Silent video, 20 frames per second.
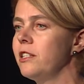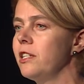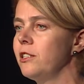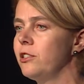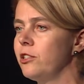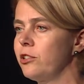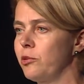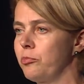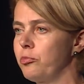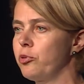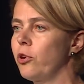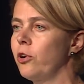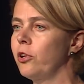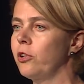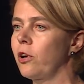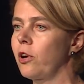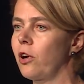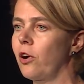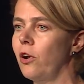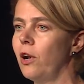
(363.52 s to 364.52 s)
into the
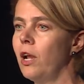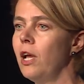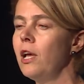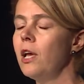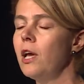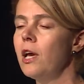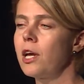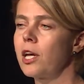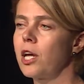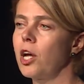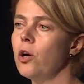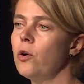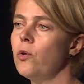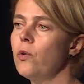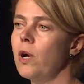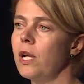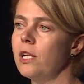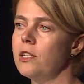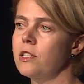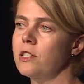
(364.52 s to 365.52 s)
protocol,
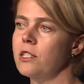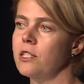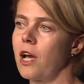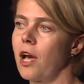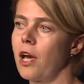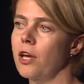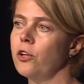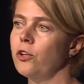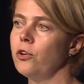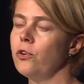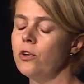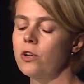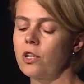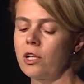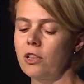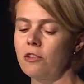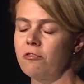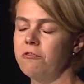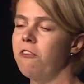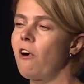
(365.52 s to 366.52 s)
go and
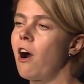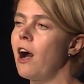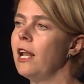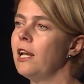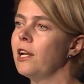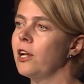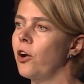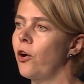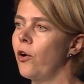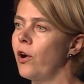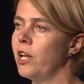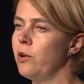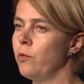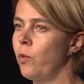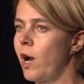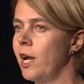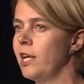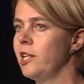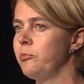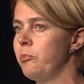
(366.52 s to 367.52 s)
Google Filecoin
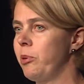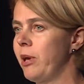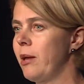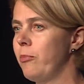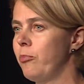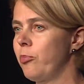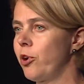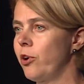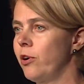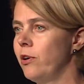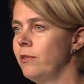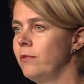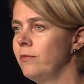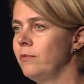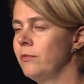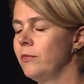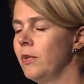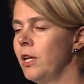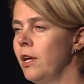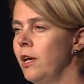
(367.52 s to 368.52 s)
white paper.
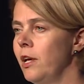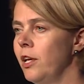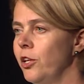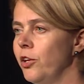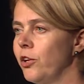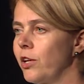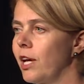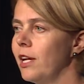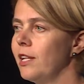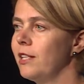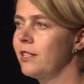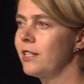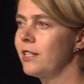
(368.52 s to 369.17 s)
You get